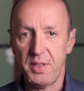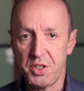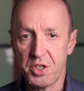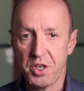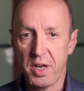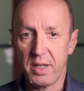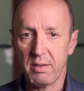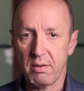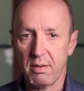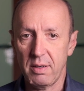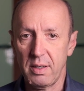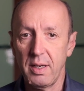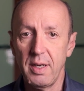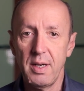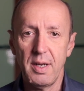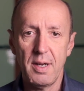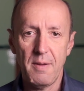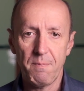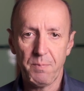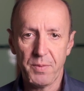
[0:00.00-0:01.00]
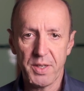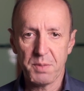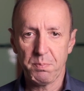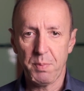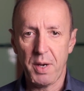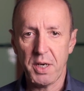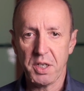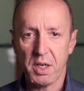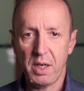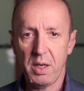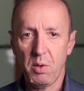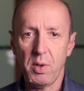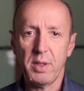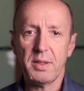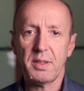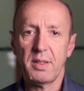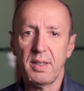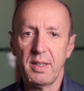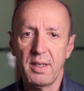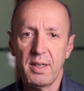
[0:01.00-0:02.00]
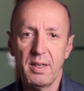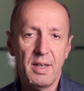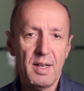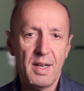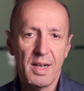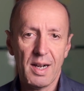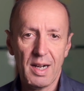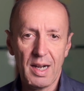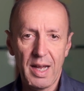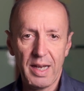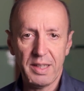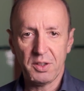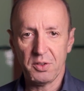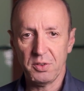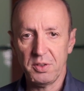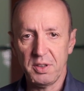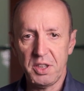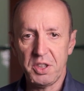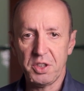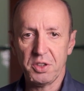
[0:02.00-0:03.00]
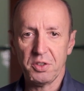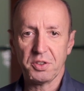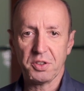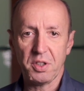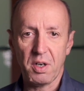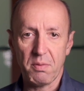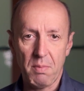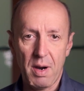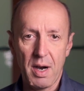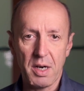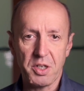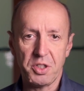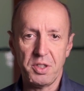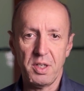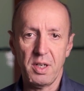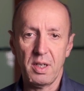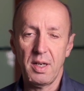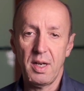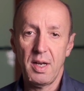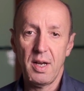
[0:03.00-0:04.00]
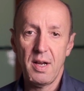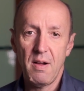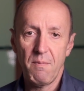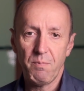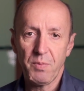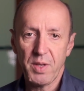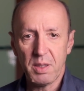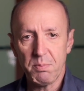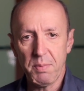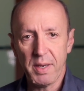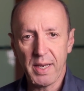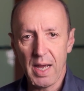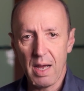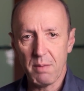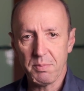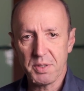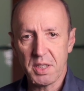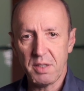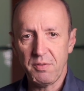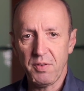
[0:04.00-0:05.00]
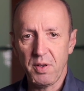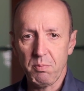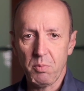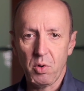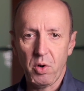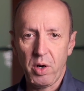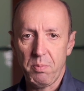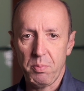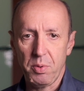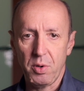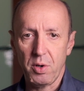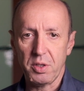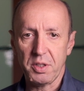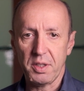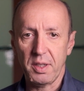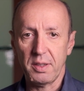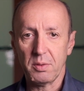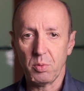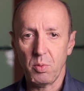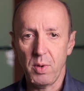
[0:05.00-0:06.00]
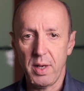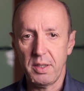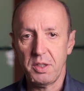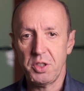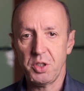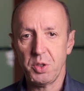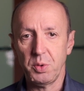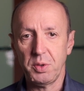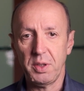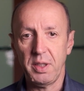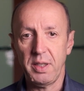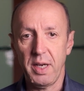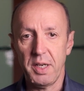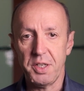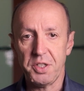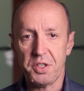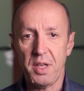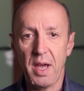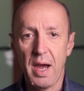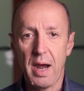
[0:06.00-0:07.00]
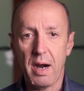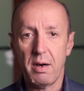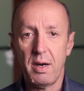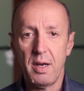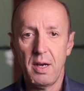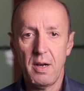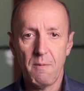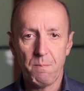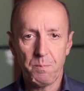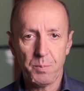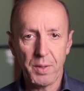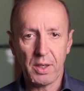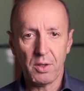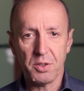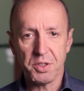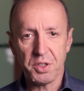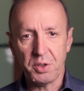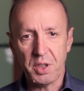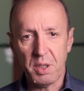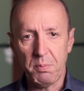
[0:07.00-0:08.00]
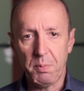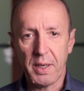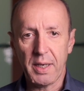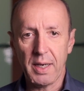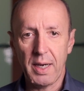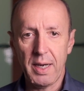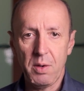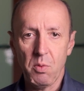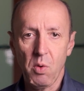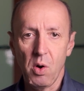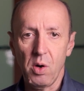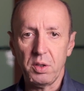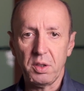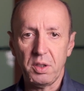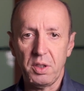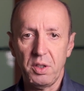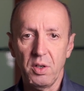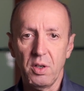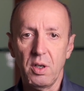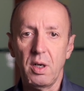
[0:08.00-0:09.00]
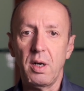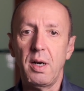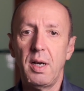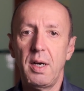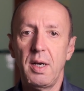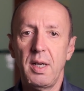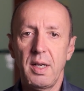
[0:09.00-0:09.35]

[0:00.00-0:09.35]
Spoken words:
in general, especially when the light conditions are marginal, it becomes even more important when shooting HDR, because you typically want your